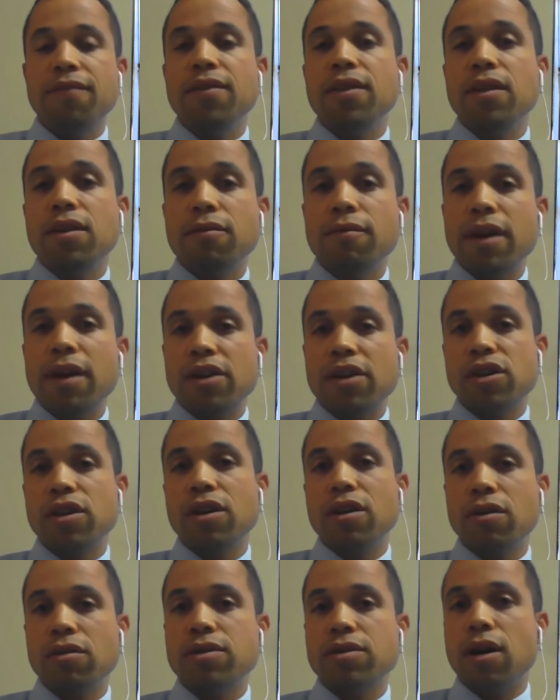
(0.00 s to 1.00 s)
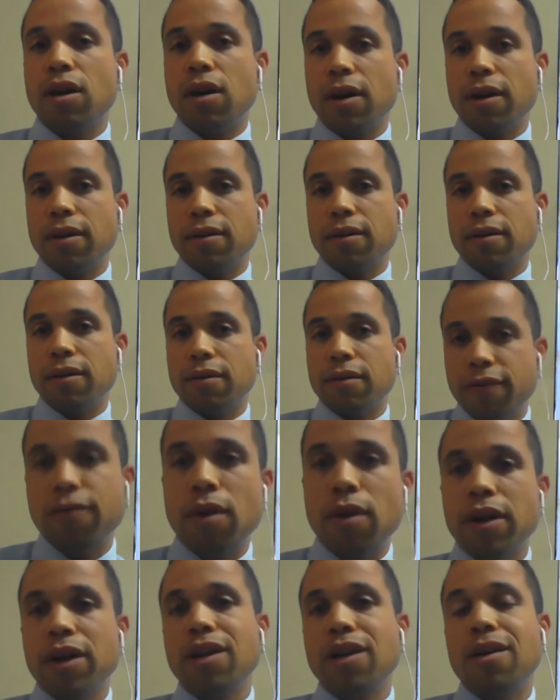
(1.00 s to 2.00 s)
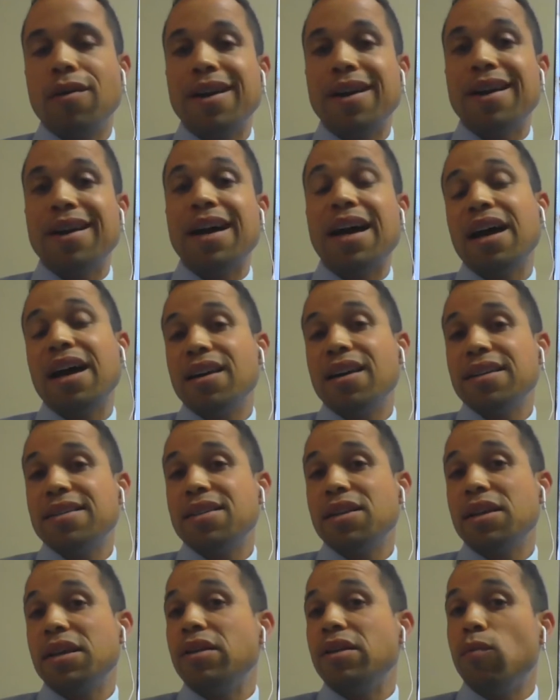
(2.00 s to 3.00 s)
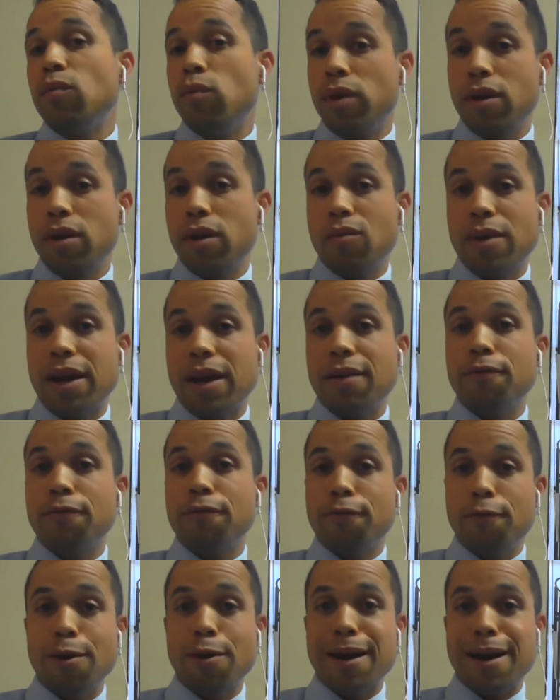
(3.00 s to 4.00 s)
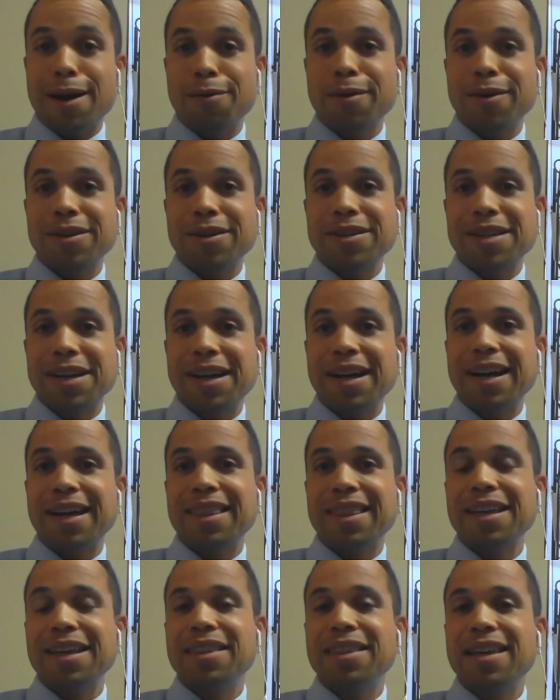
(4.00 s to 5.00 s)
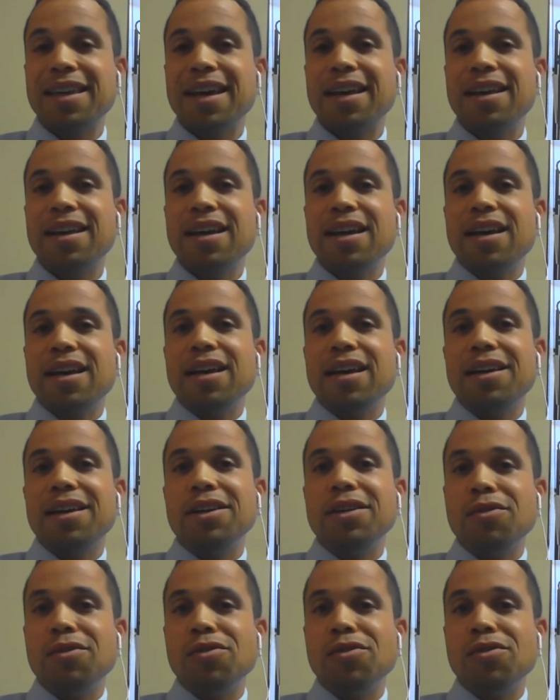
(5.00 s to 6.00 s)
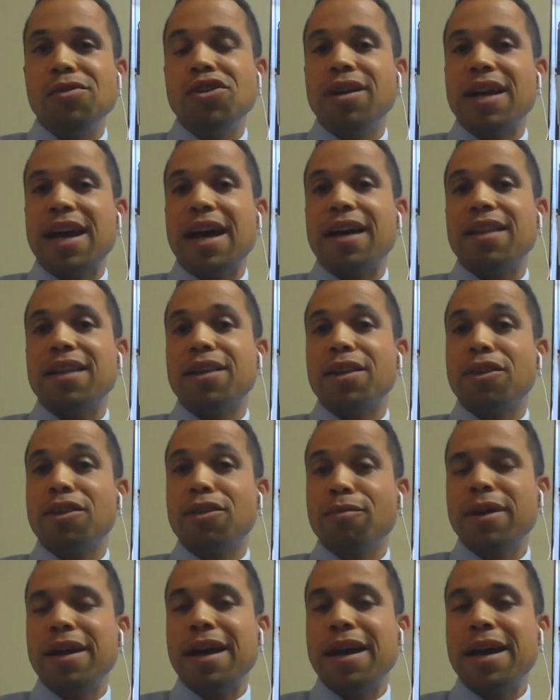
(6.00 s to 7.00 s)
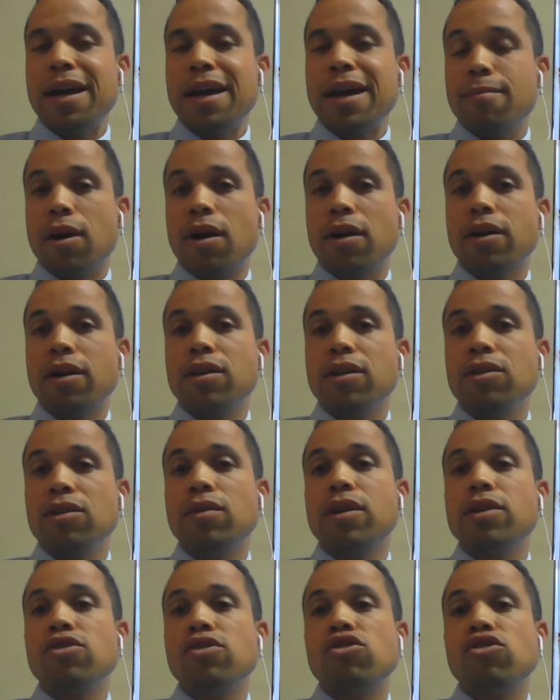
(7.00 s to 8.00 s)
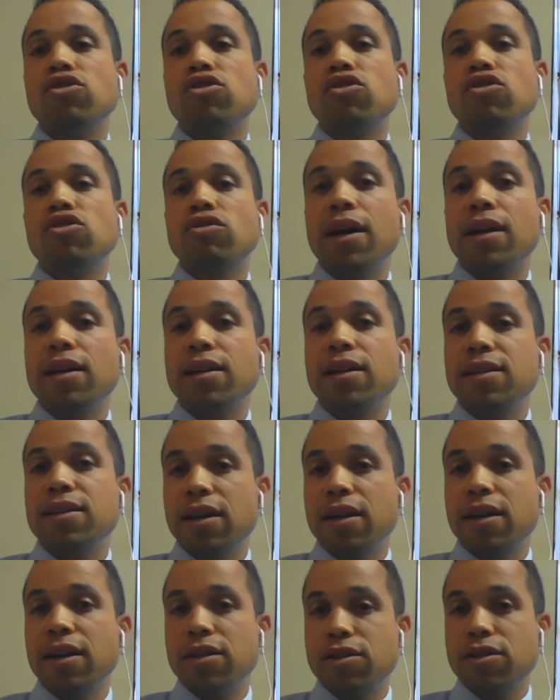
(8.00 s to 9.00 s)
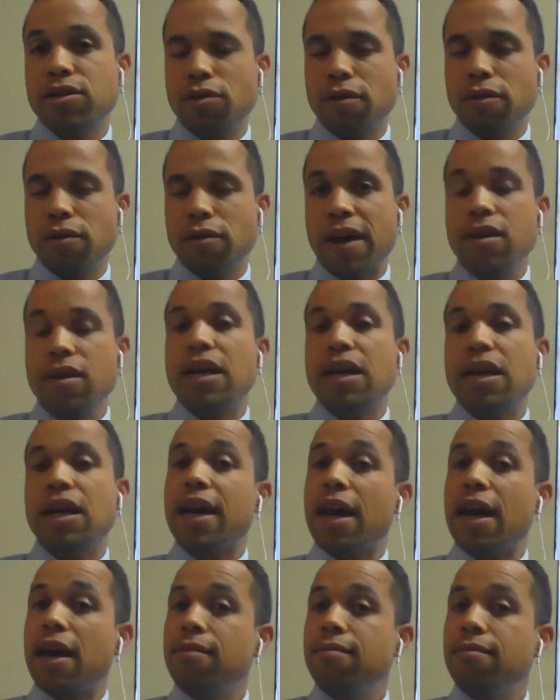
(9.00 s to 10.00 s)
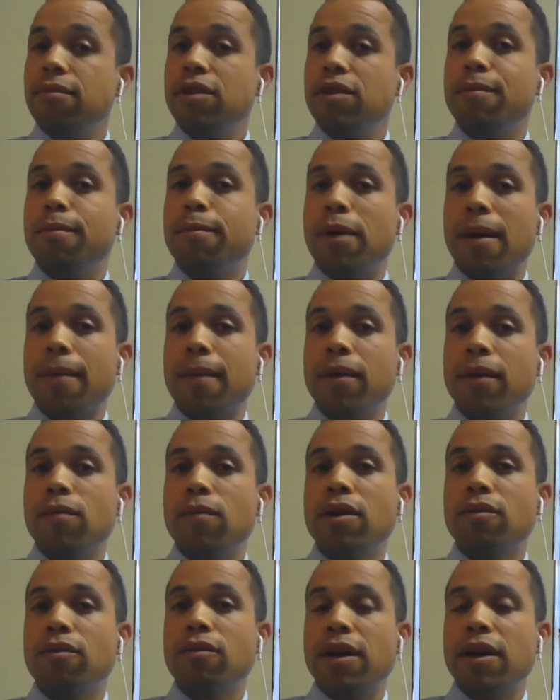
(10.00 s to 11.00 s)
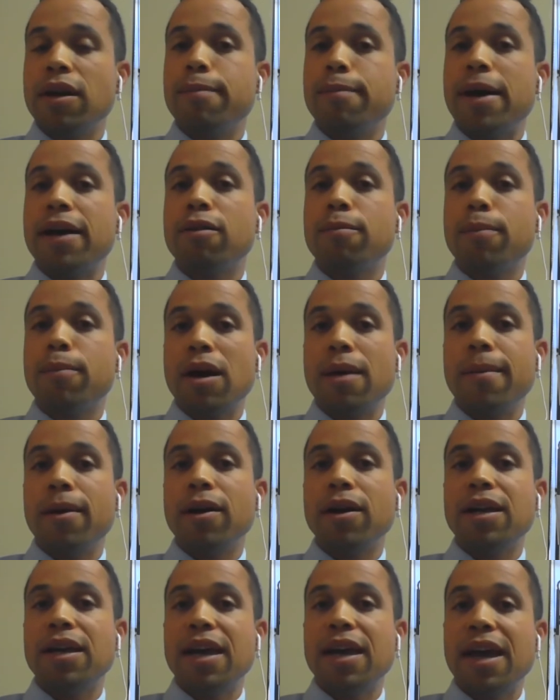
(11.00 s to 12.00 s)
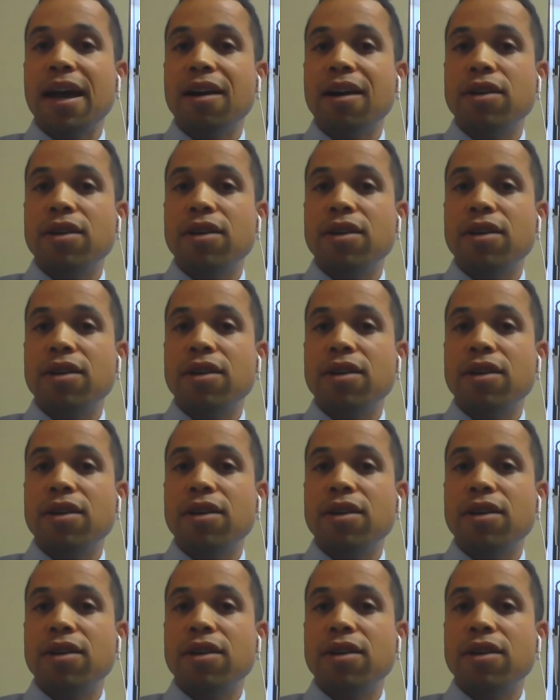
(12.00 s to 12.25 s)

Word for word: if an erection goes on for, you know, and I honestly wouldn't wait four hours. I think that you should, at the three hour mark, you can try to take a Sudafed. Again, you probably want to run it by your primary